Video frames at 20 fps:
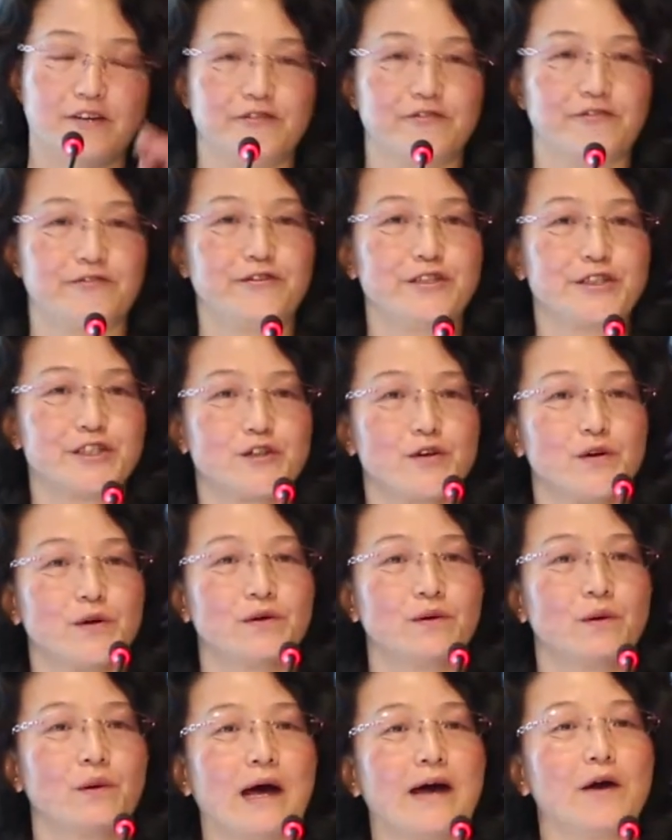First of
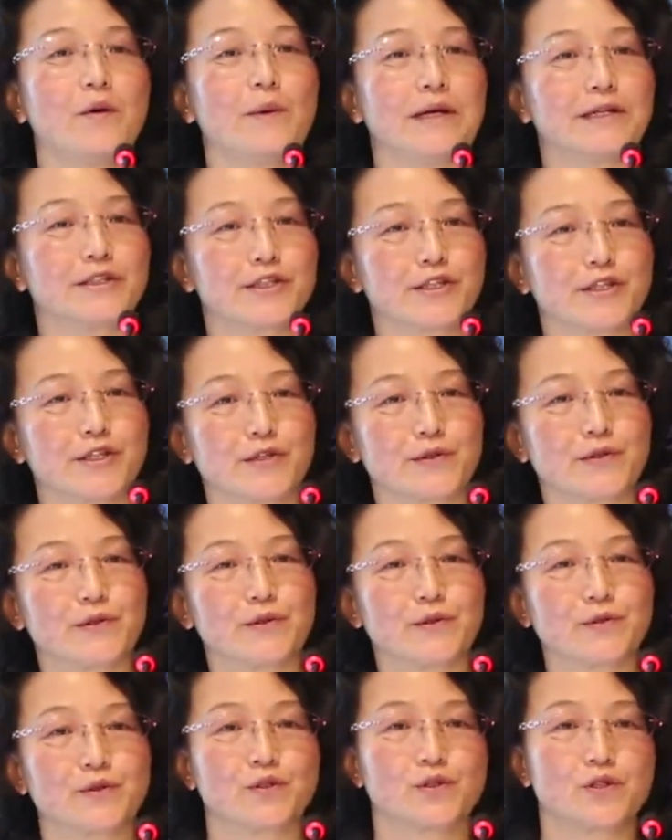all, I want
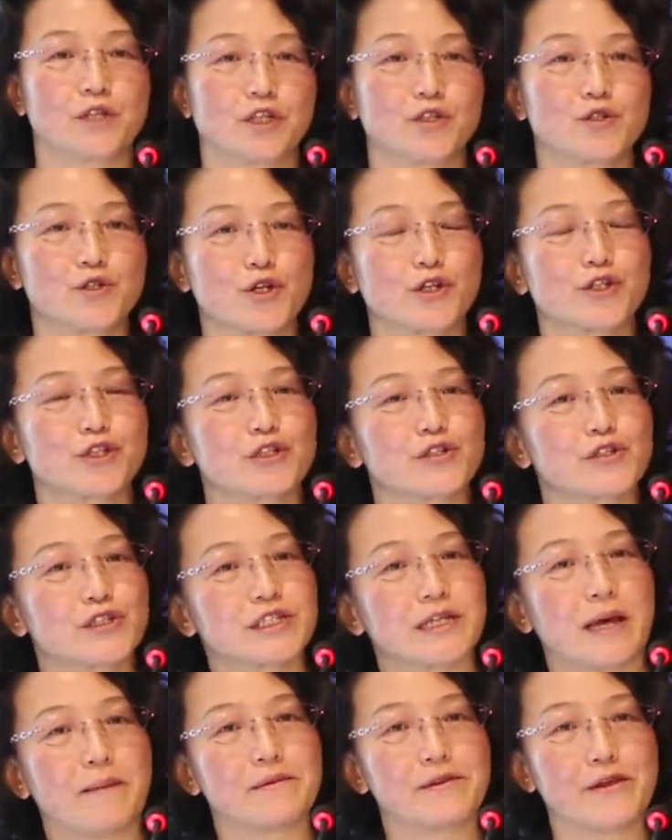to introduce
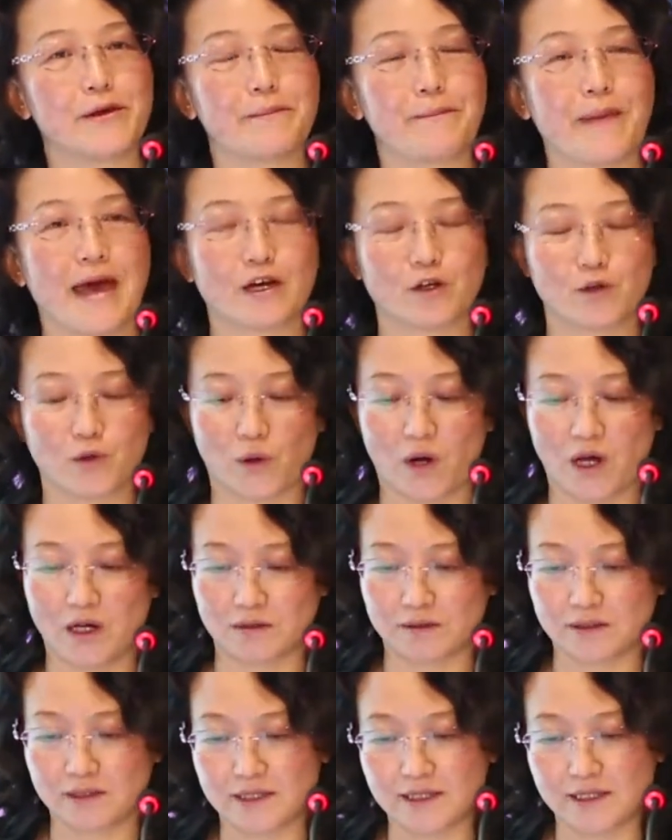some of the
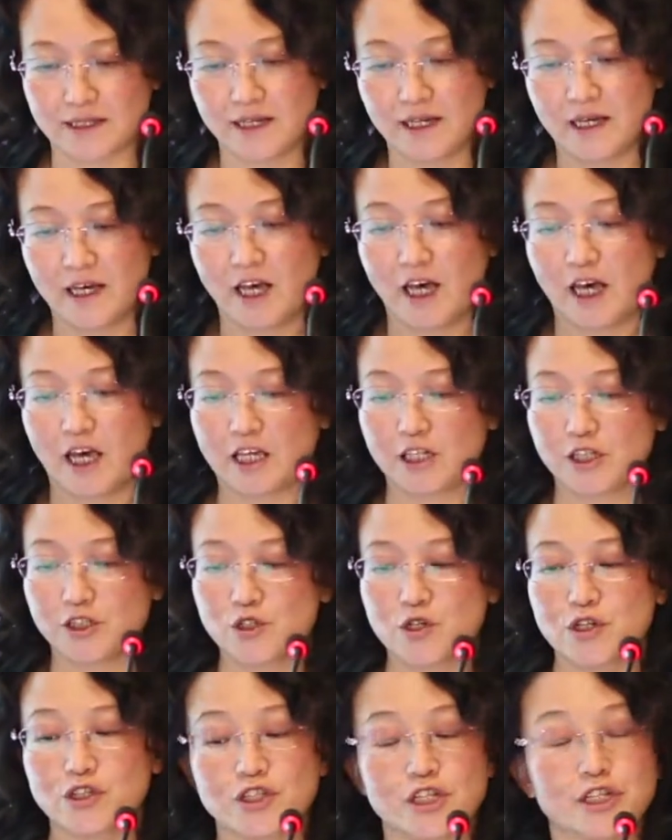background. In
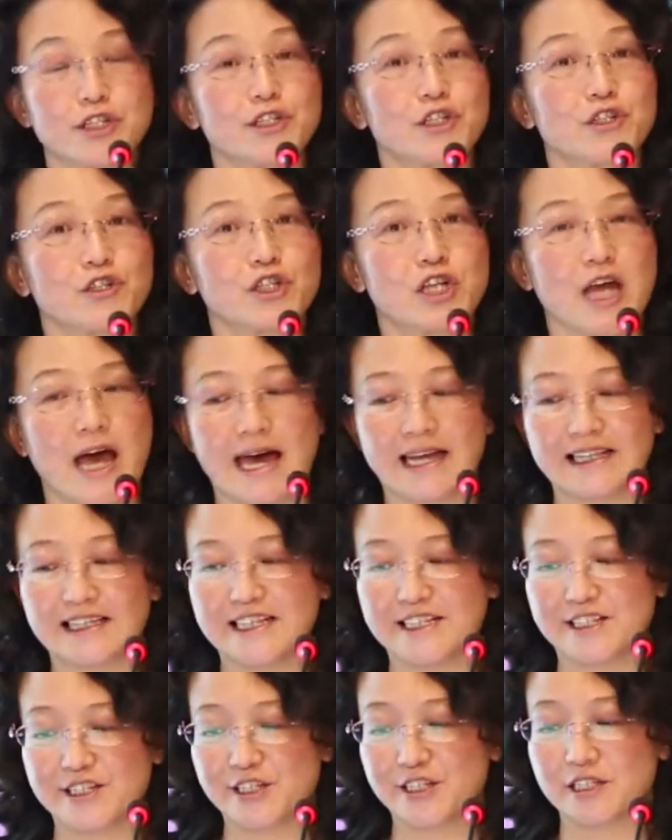traditional
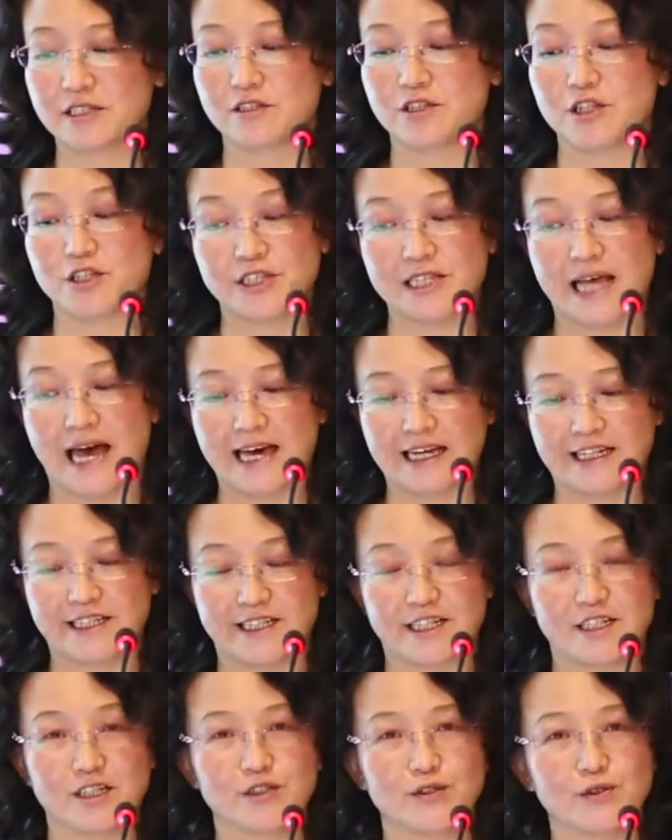Chinese
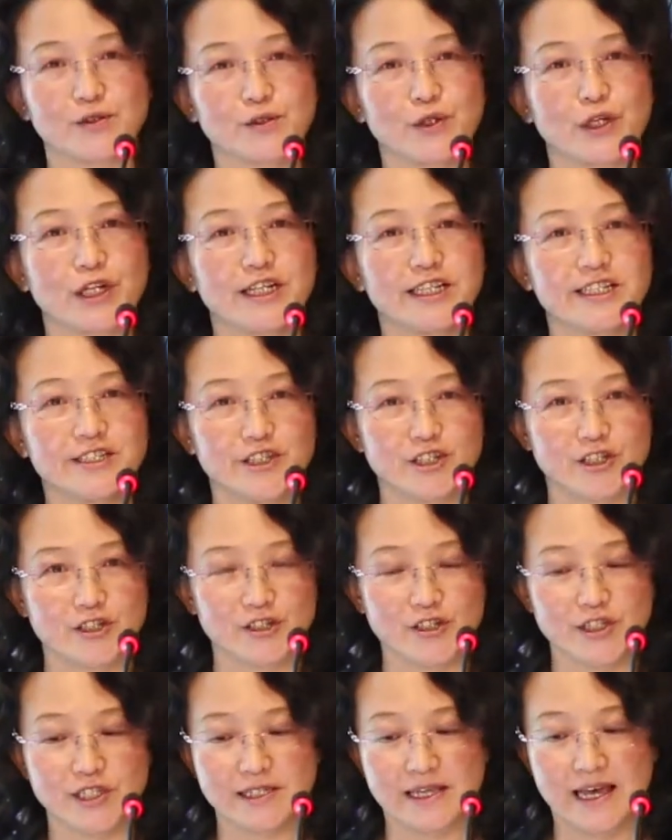society,
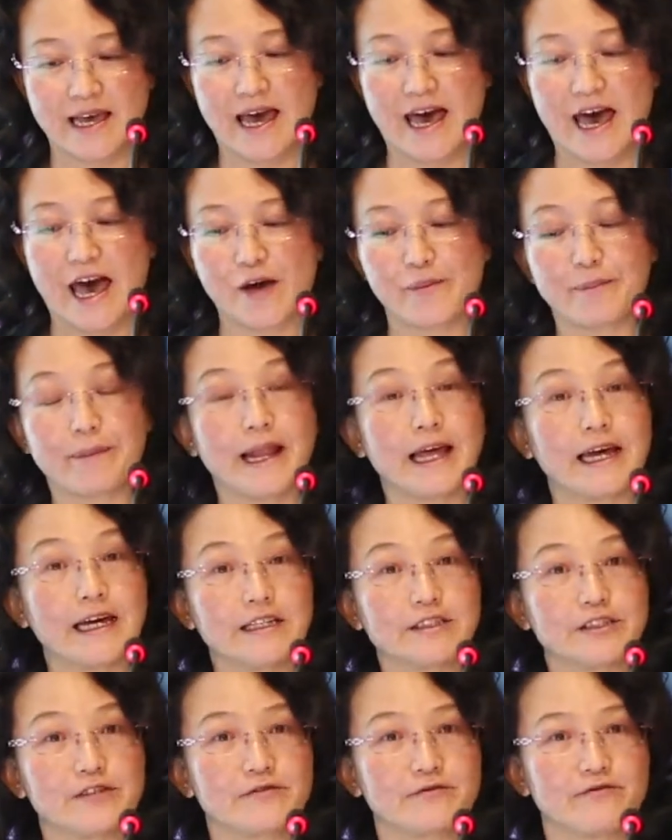religions have
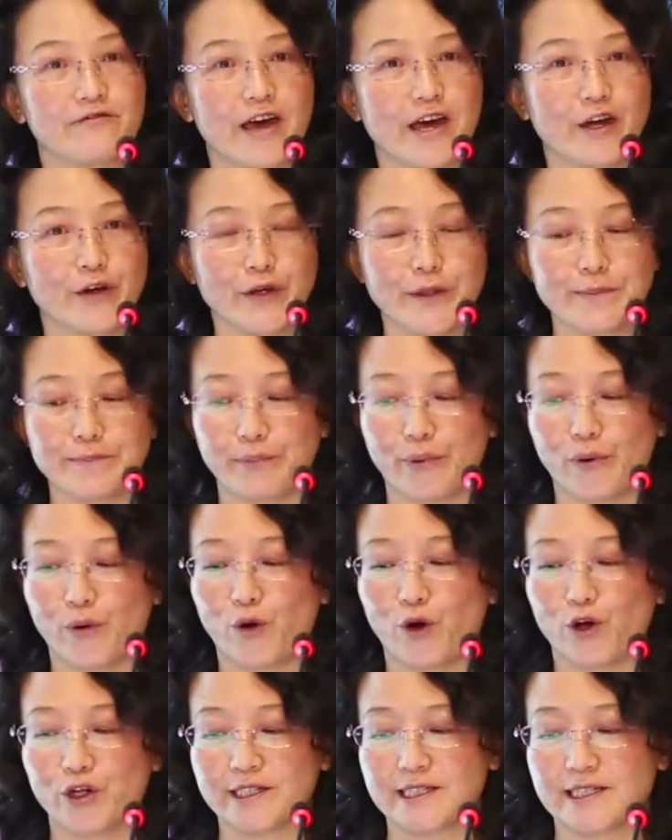played a very
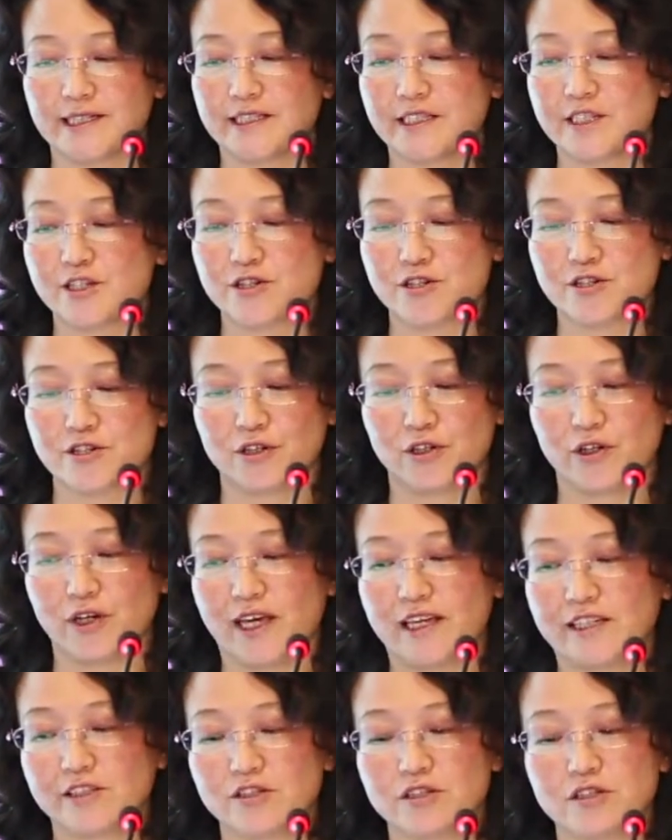important role
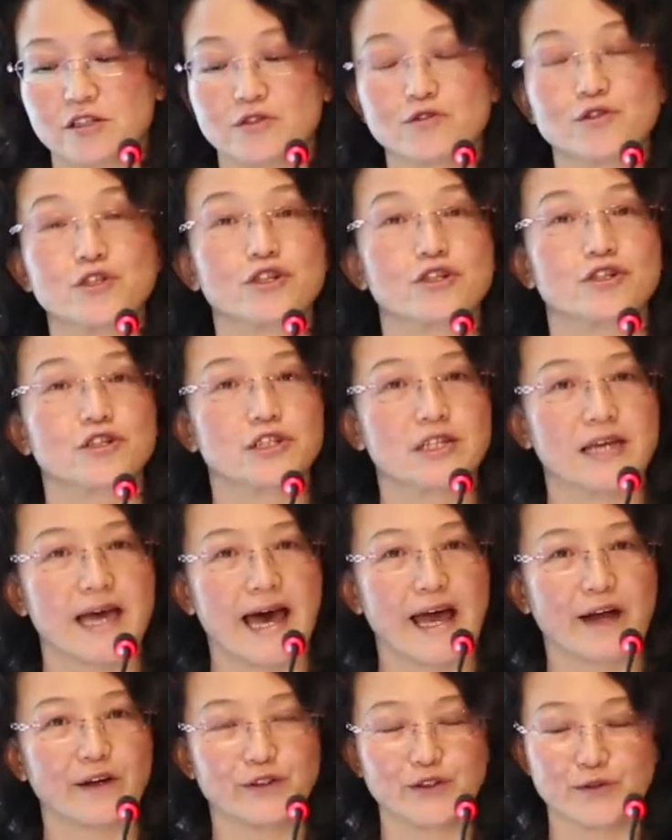in social
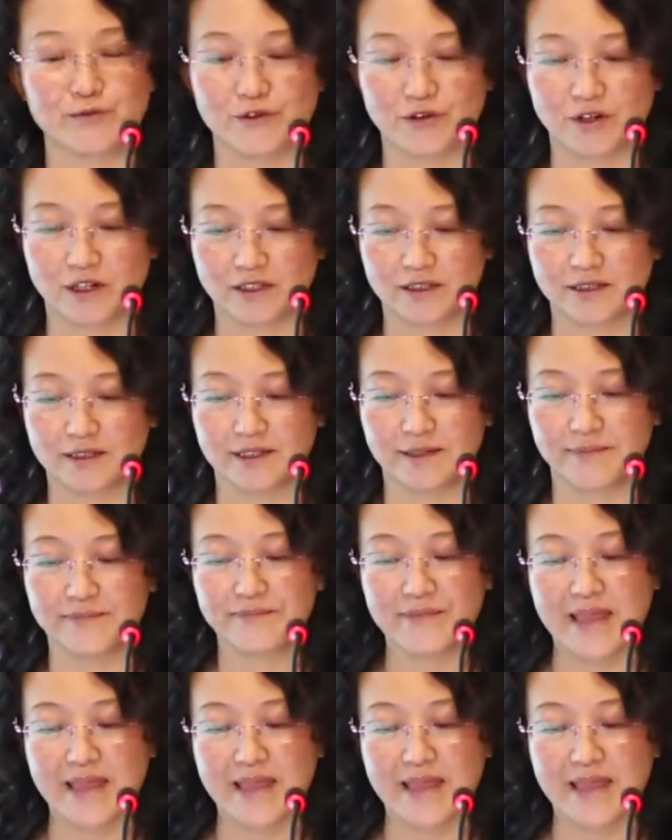charity work.